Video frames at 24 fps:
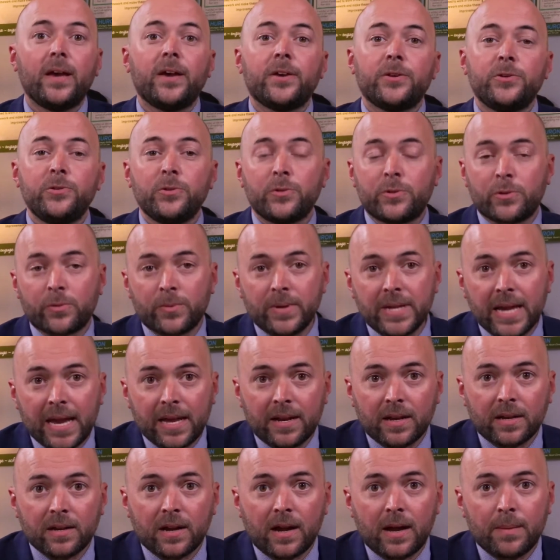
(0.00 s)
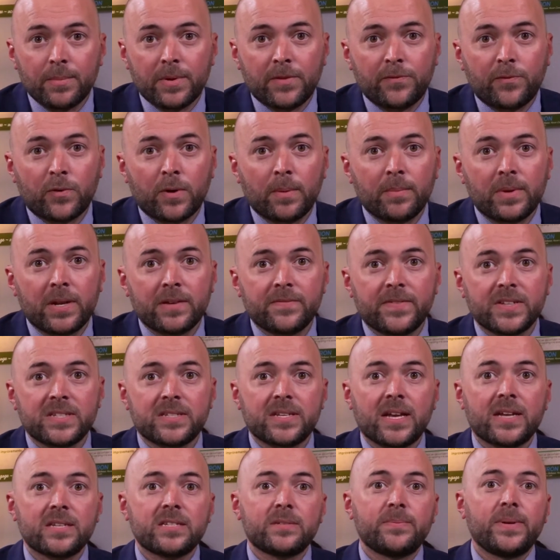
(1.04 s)
You create a common formative
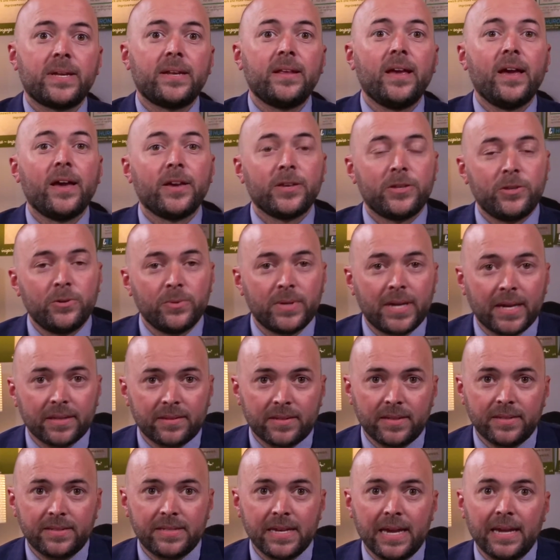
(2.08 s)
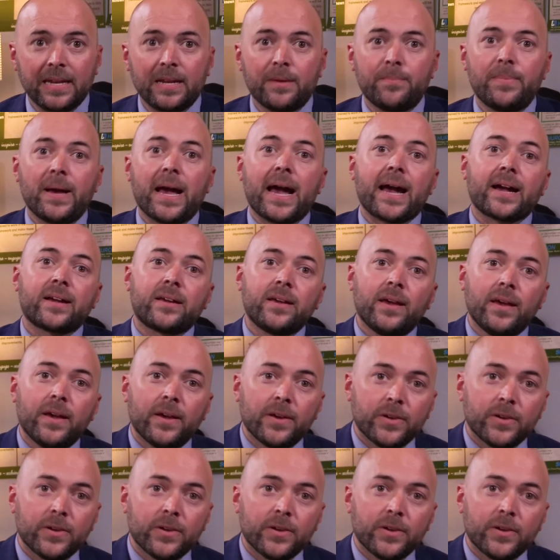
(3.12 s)
assessment, you get the data back.